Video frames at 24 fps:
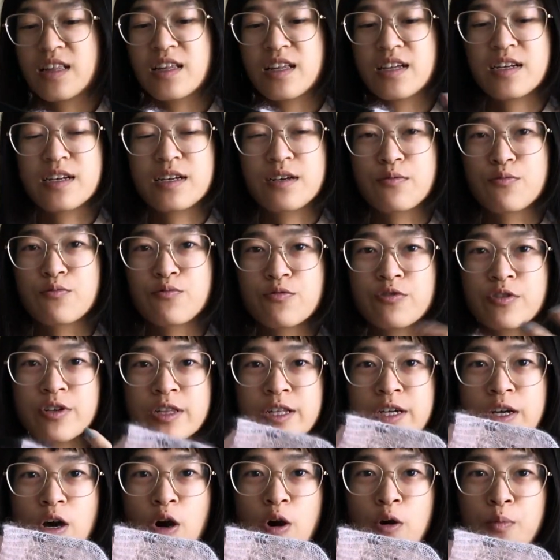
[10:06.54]
like
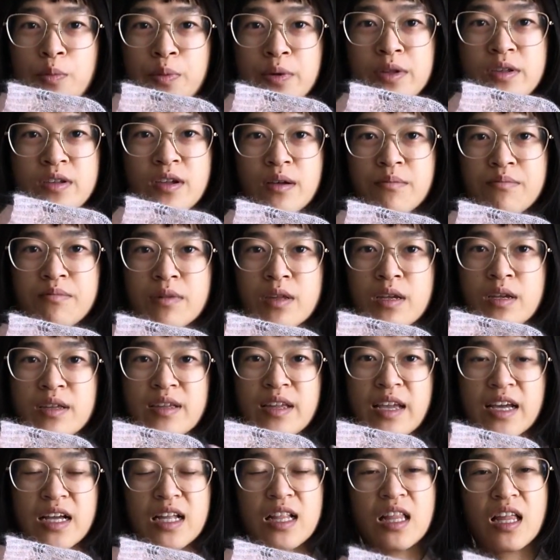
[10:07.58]
really opened up the
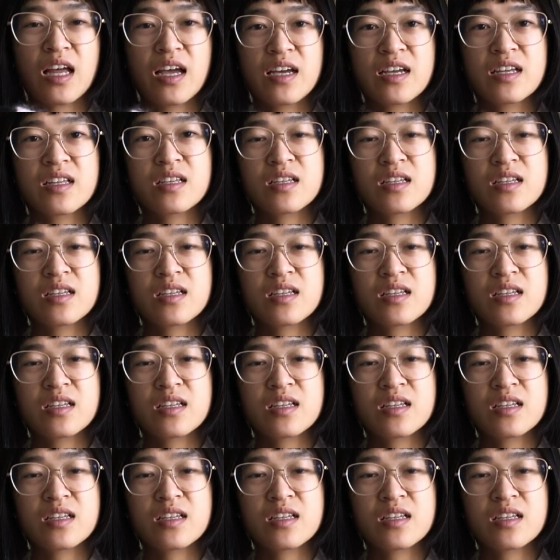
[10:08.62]
neckline